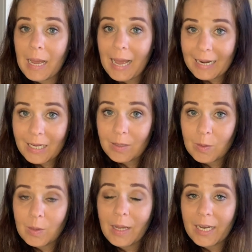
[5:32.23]

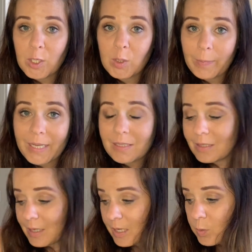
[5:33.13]
annual basis
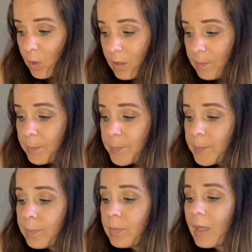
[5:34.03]
as well,
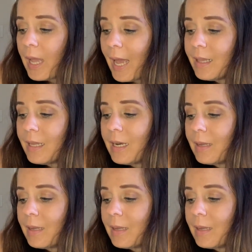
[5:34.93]
and then a